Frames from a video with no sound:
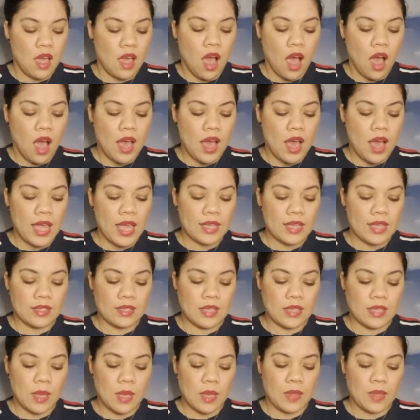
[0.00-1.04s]
I
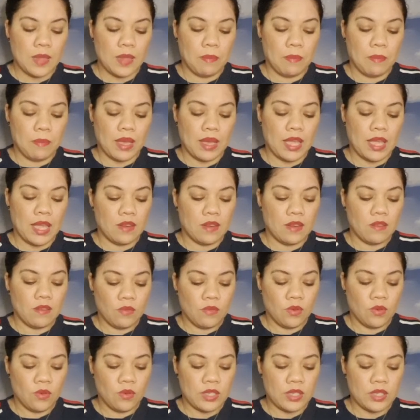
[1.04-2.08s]
accept that my inner
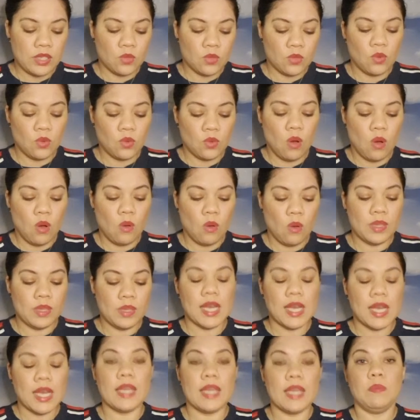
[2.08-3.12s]
voice will always
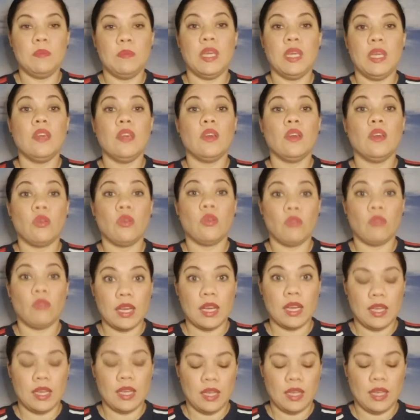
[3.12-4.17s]
guide me
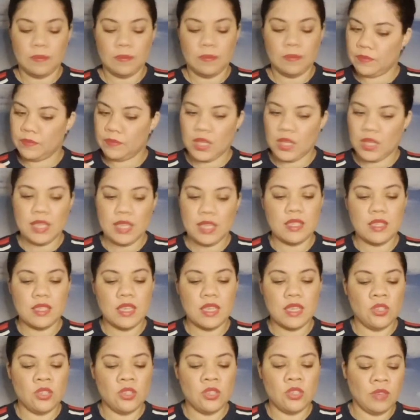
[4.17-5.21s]
correctly.
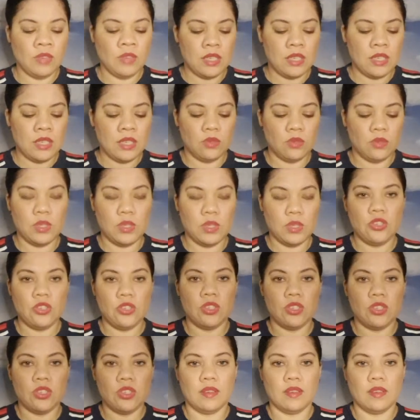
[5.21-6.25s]
Listening to your
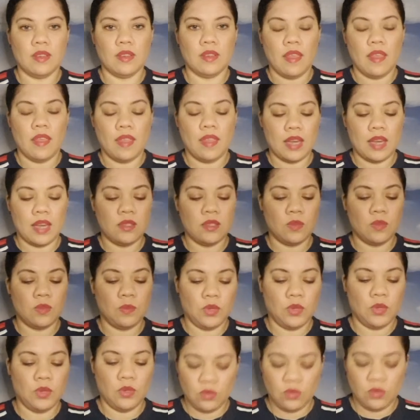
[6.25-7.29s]
intuition, that is
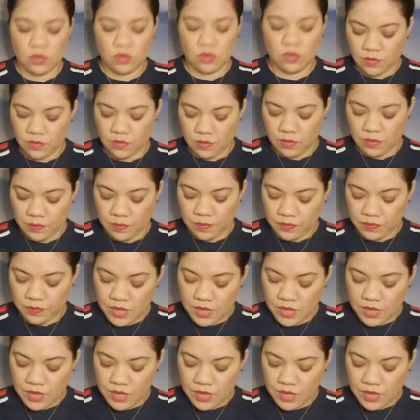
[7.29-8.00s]
beautiful.